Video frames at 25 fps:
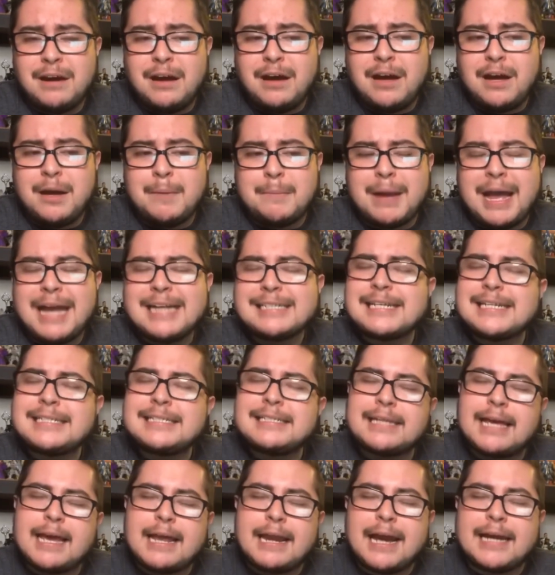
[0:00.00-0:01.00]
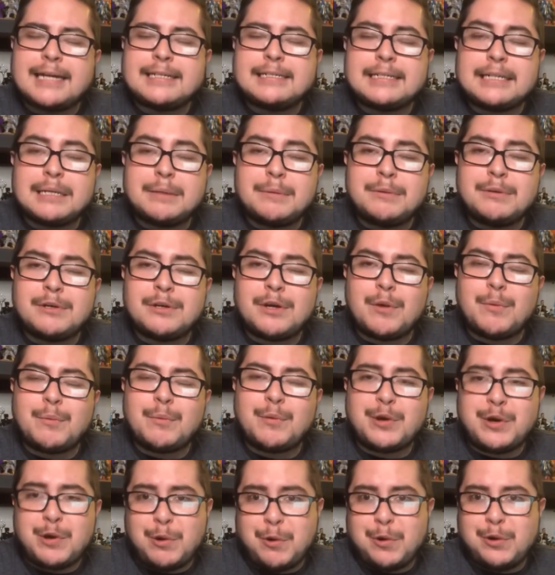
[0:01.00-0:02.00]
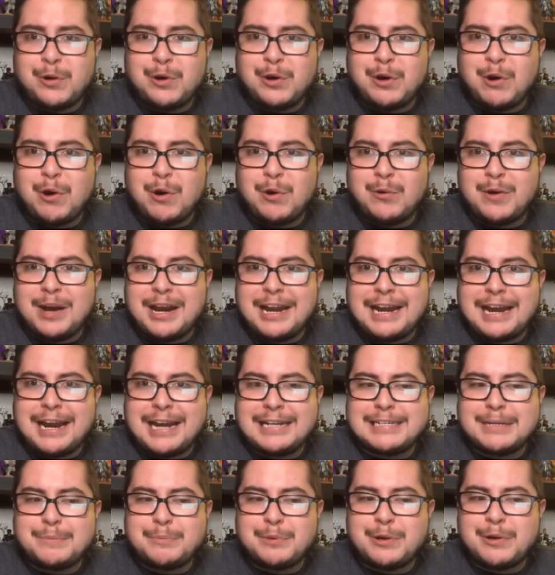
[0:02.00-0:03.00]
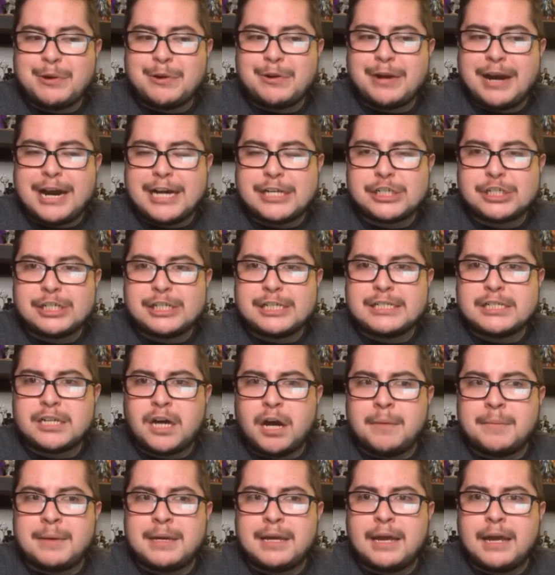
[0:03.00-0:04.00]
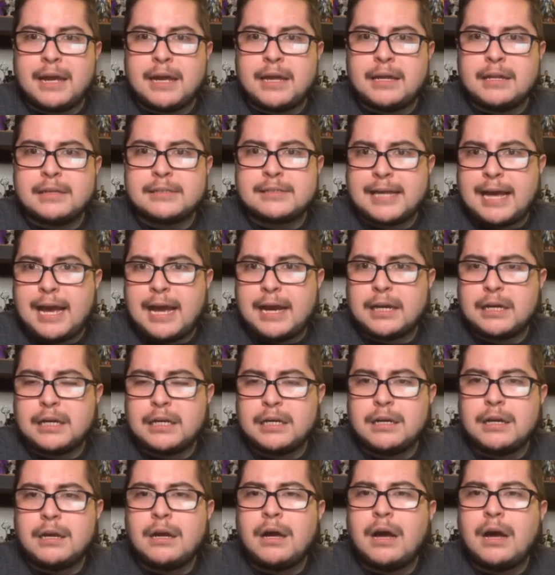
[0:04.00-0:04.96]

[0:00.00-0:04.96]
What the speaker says: As I said, I did pre-order already. I did pre-order Ashley and Tommy and Zach.